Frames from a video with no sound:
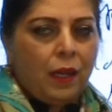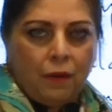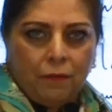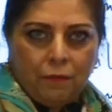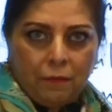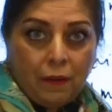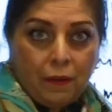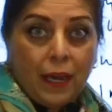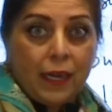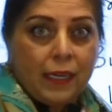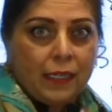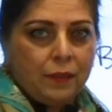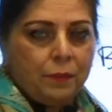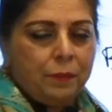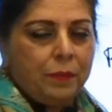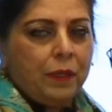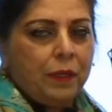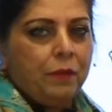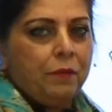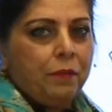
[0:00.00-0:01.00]
fight
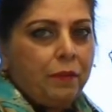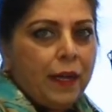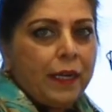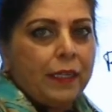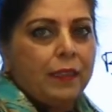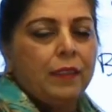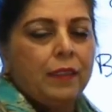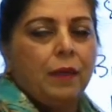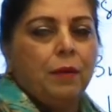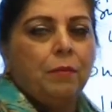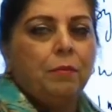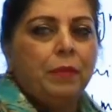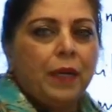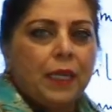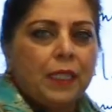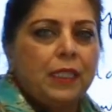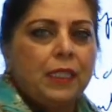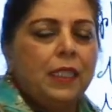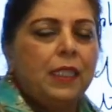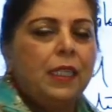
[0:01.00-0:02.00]
the
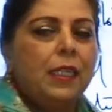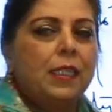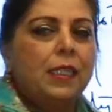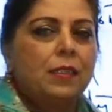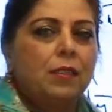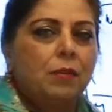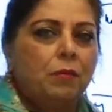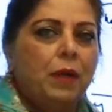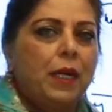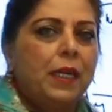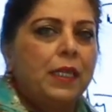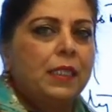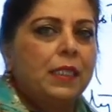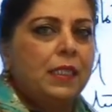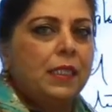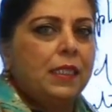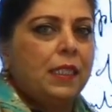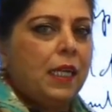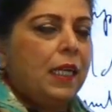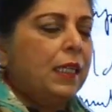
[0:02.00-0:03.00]
bacteria, the
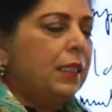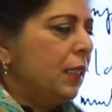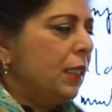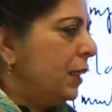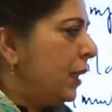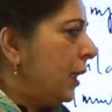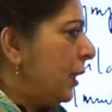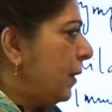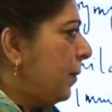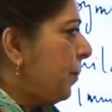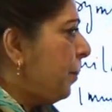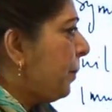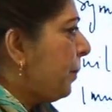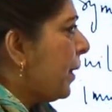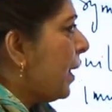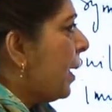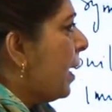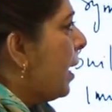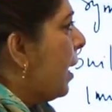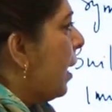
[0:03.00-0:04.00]
viruses, and other thing.
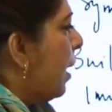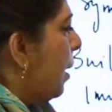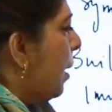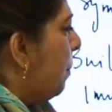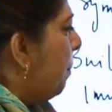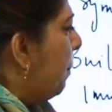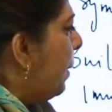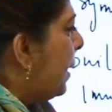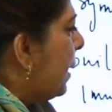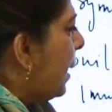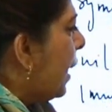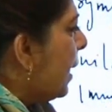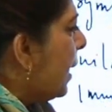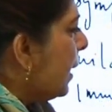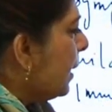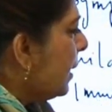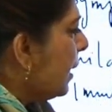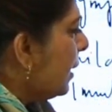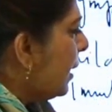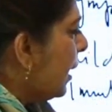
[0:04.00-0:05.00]
But
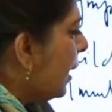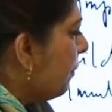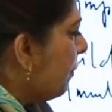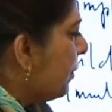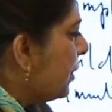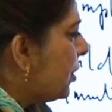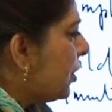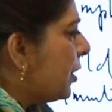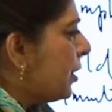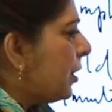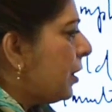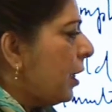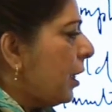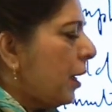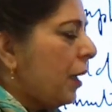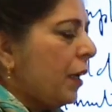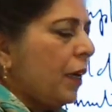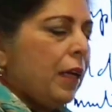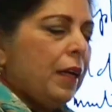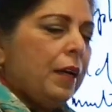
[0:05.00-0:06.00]
another thing which is
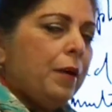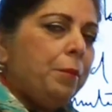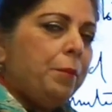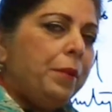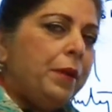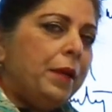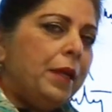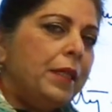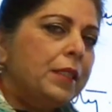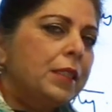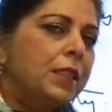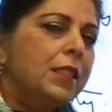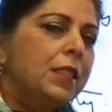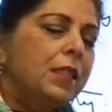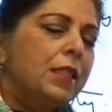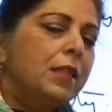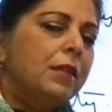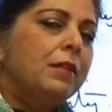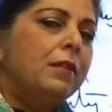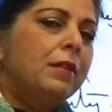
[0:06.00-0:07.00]
less
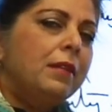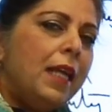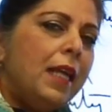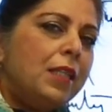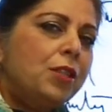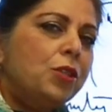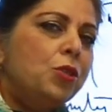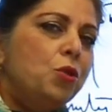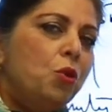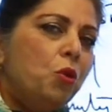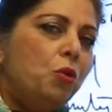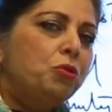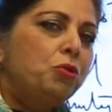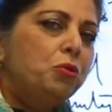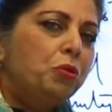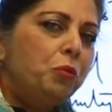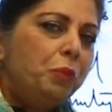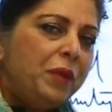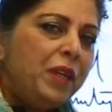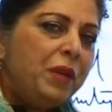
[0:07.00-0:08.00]
known
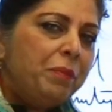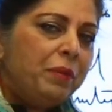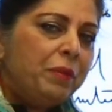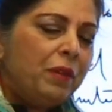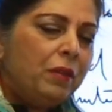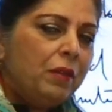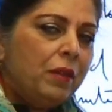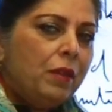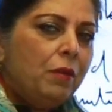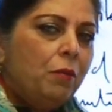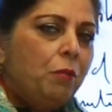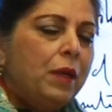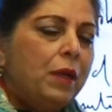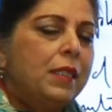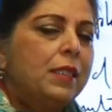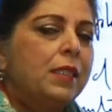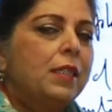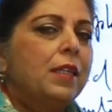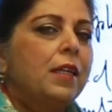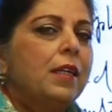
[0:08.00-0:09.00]
to people,
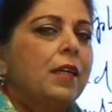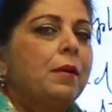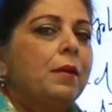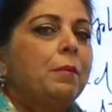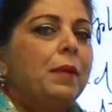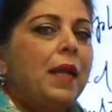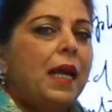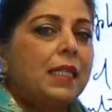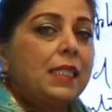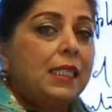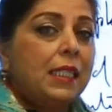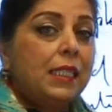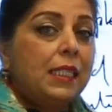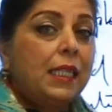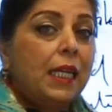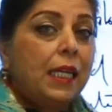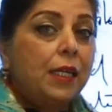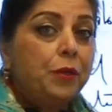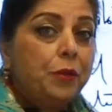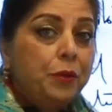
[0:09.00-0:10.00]
but black
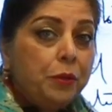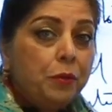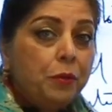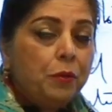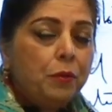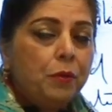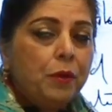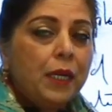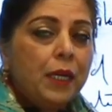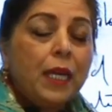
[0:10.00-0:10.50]
seed can do,